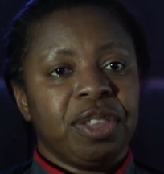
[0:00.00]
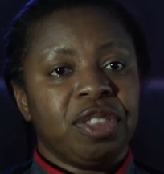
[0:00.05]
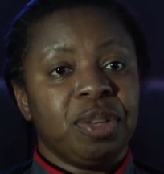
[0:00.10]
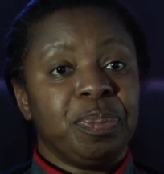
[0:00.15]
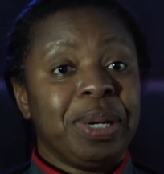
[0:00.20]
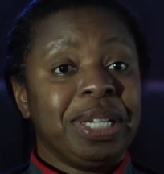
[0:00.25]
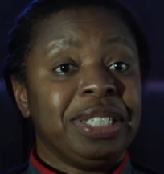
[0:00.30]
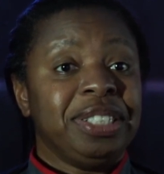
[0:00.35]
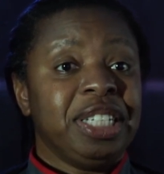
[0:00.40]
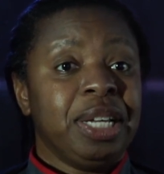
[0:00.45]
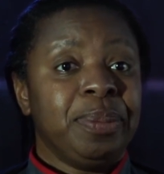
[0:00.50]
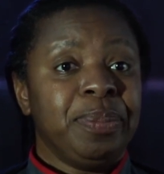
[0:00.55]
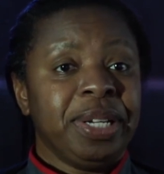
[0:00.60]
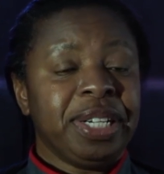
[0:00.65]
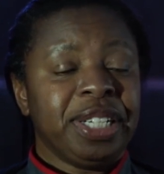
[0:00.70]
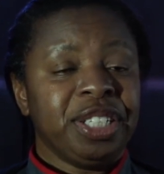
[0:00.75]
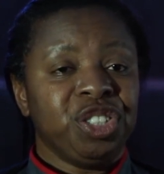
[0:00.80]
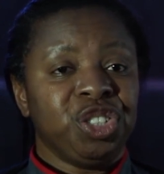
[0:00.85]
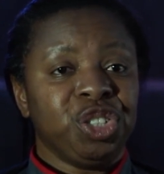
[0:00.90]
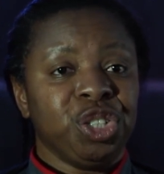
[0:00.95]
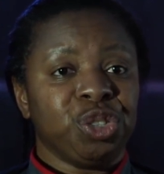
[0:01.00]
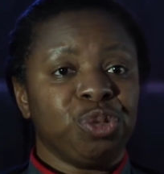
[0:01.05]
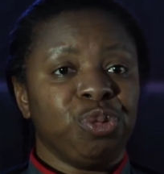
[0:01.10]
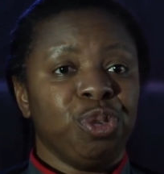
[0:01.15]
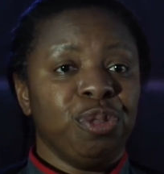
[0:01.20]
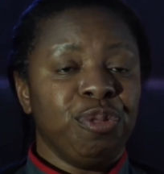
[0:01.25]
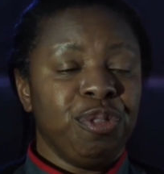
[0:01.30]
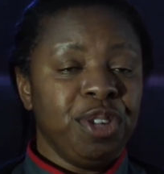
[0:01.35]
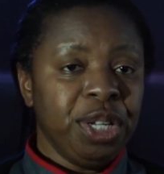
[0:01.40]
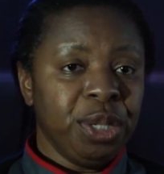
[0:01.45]
the pandemic has just
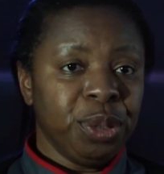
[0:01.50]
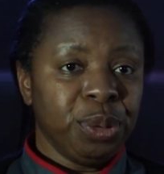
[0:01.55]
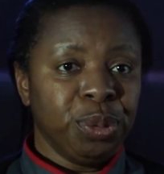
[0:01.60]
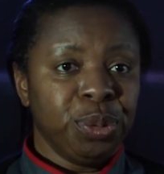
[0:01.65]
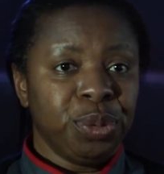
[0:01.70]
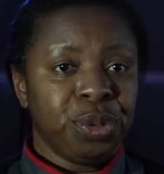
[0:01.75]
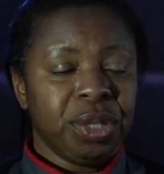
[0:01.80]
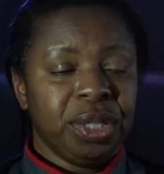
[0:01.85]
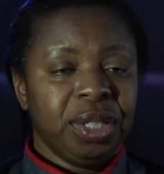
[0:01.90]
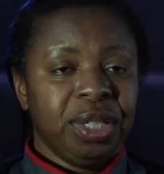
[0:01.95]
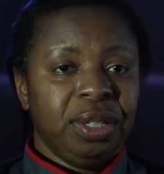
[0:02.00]
revealed